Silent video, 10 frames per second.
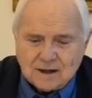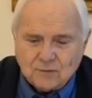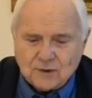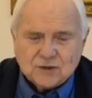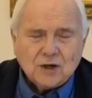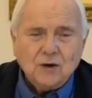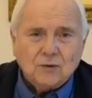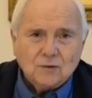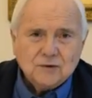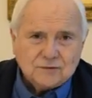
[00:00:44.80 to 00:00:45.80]
We're
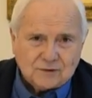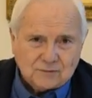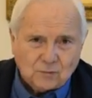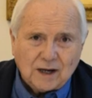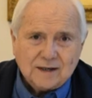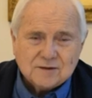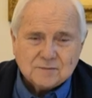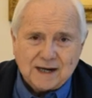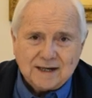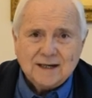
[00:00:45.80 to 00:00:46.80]
told that wise
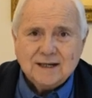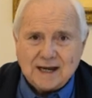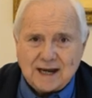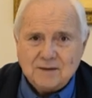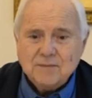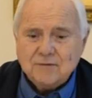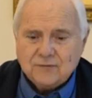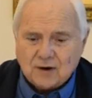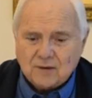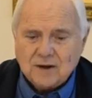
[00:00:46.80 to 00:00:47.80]
men came
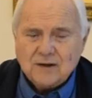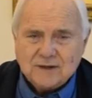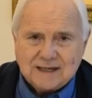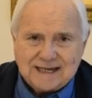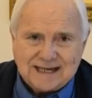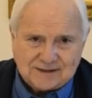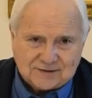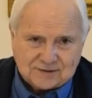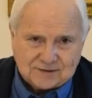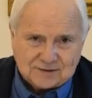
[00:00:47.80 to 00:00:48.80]
from the
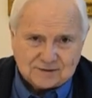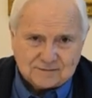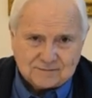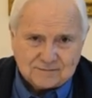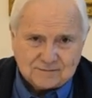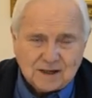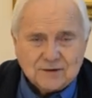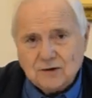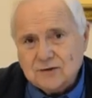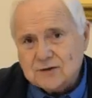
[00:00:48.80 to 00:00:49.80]
east.
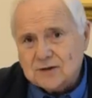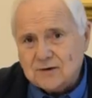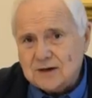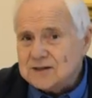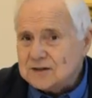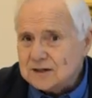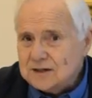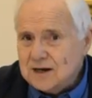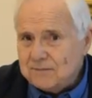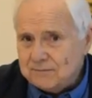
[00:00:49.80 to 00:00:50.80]
Notice there isn't a
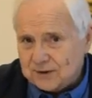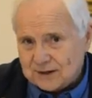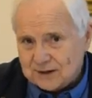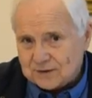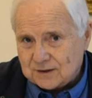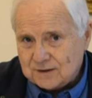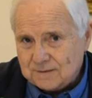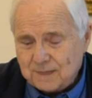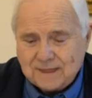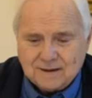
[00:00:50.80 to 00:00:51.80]
number given.
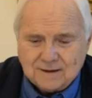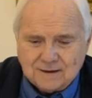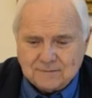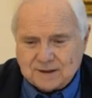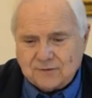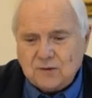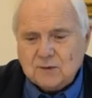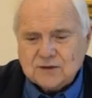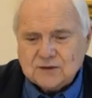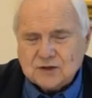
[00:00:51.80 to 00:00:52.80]
But if you
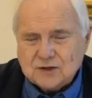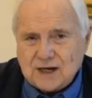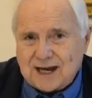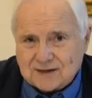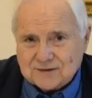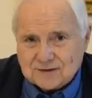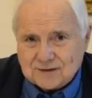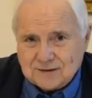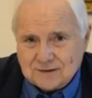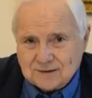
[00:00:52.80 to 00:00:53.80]
were to suggest
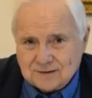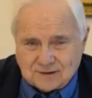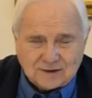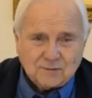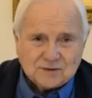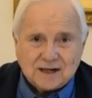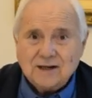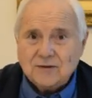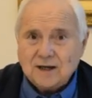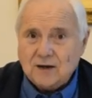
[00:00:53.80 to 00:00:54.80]
that there was
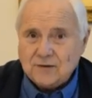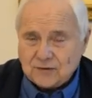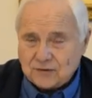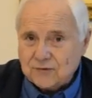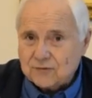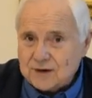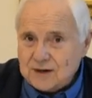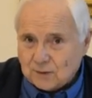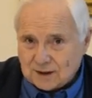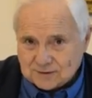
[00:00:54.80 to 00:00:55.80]
anything other than 3
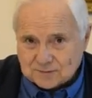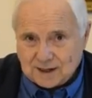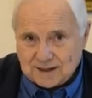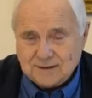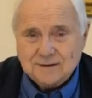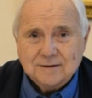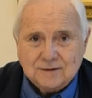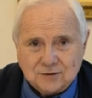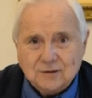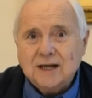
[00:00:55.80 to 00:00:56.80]
wise men,
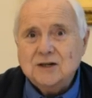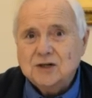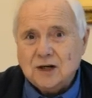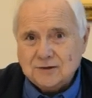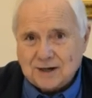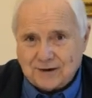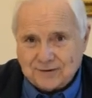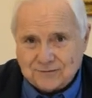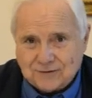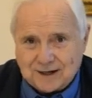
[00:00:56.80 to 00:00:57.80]
you'd get shot down
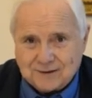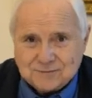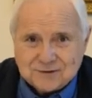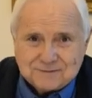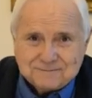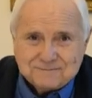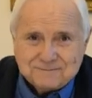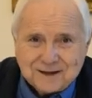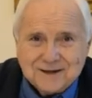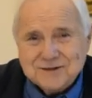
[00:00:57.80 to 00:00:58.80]
in flames.
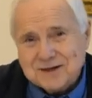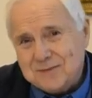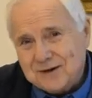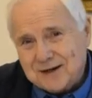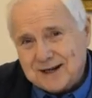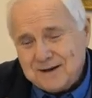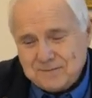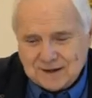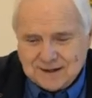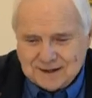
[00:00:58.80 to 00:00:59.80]
Similarly,
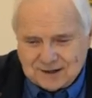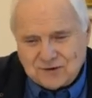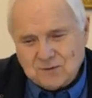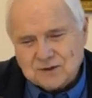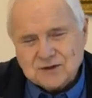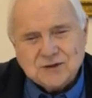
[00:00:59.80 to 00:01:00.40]
if you were to